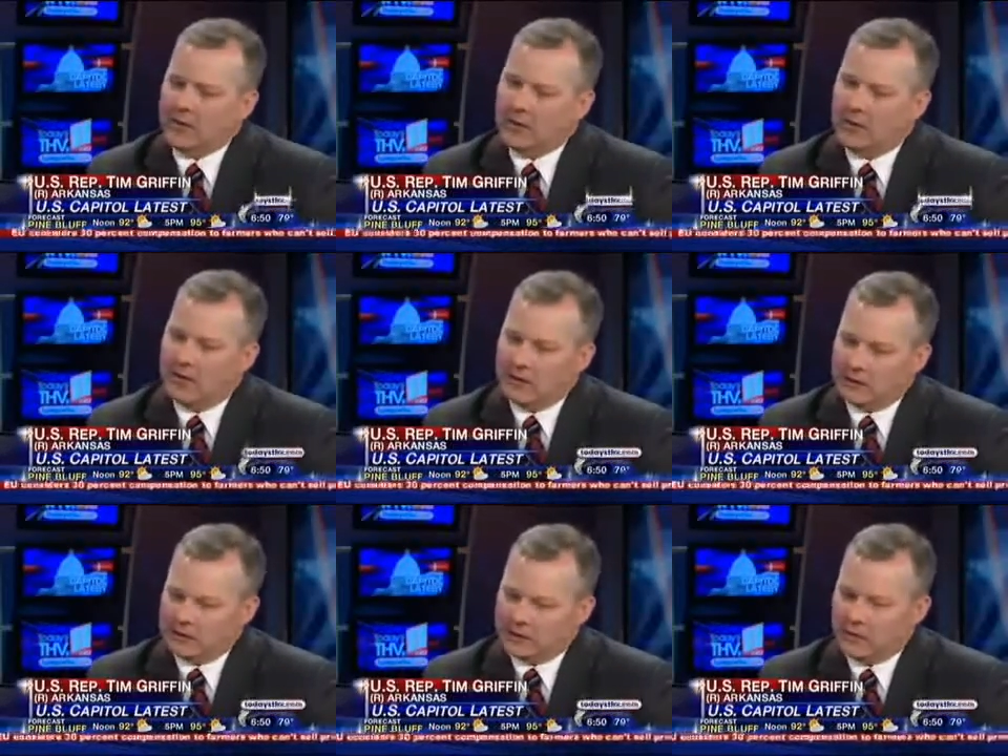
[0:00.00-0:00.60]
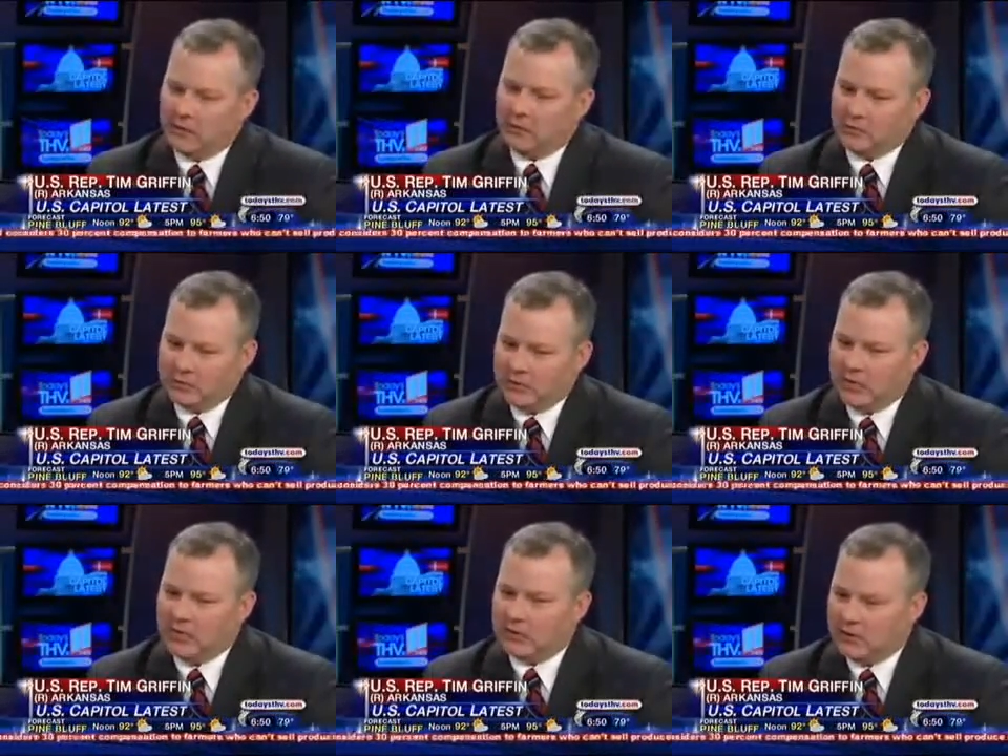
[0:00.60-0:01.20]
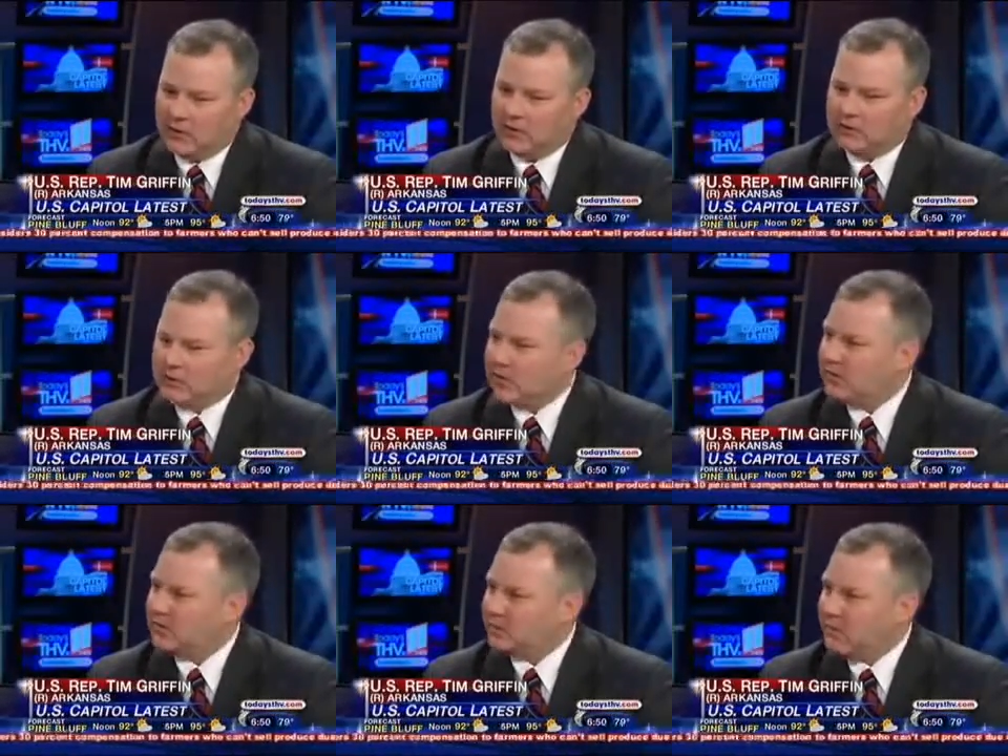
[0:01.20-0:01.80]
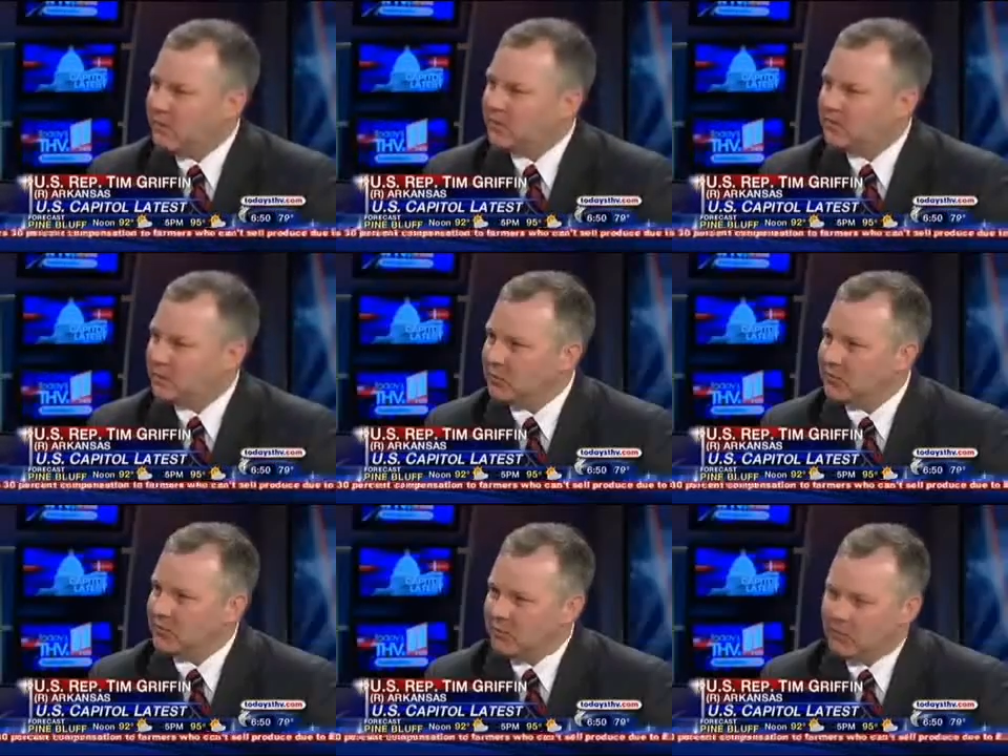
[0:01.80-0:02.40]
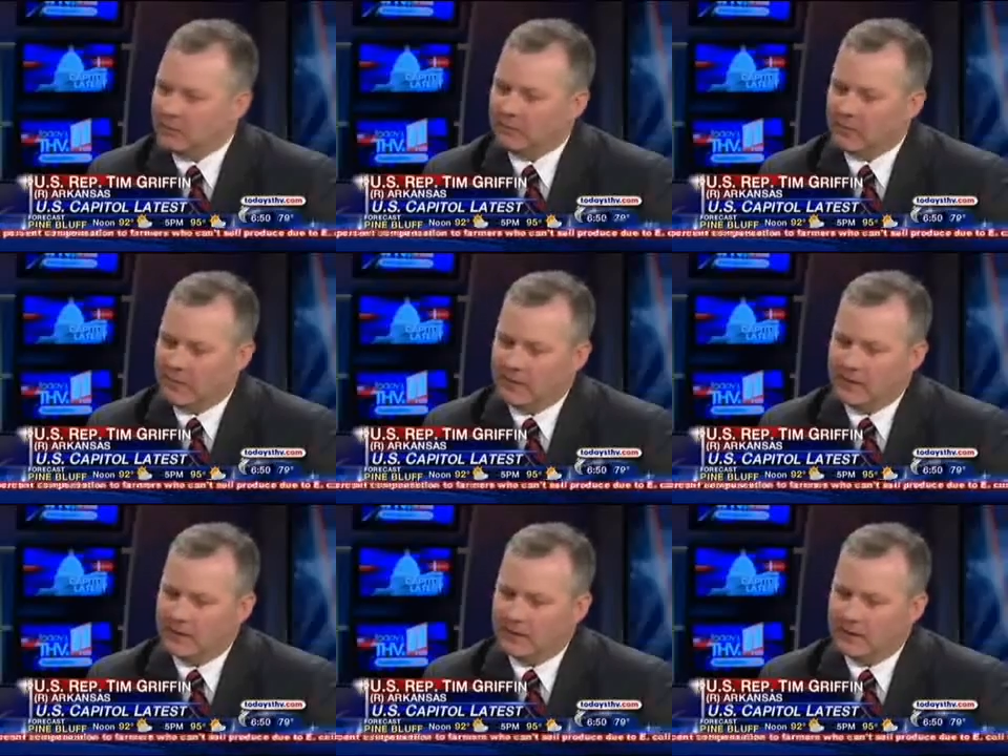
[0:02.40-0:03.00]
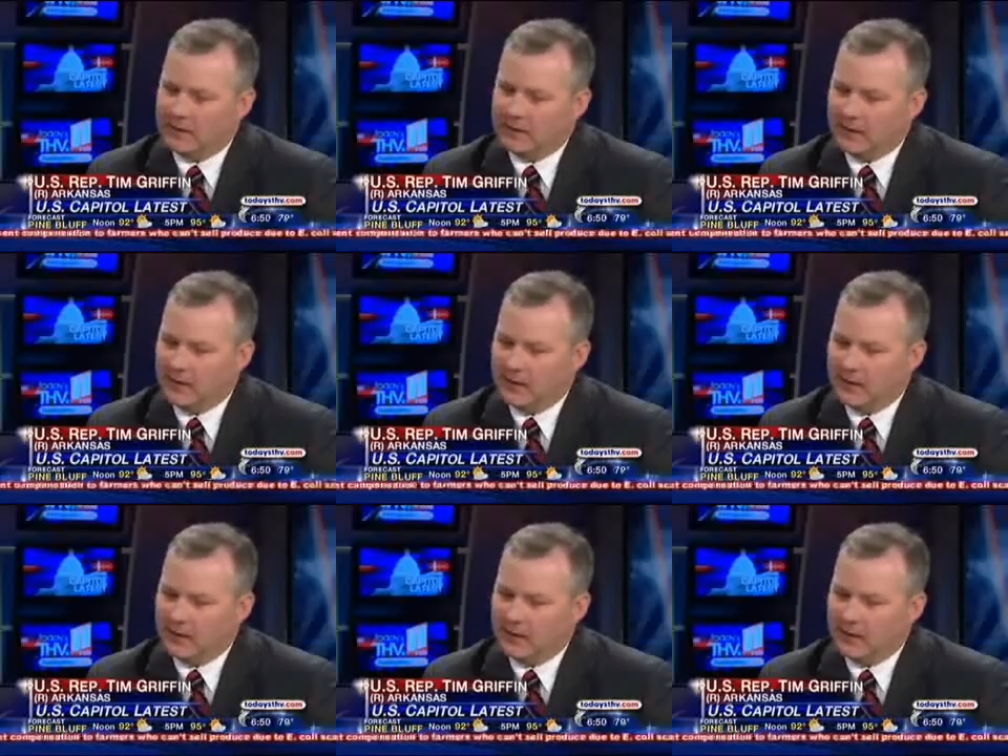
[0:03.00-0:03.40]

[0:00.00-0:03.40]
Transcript: So it was good to touch base with them and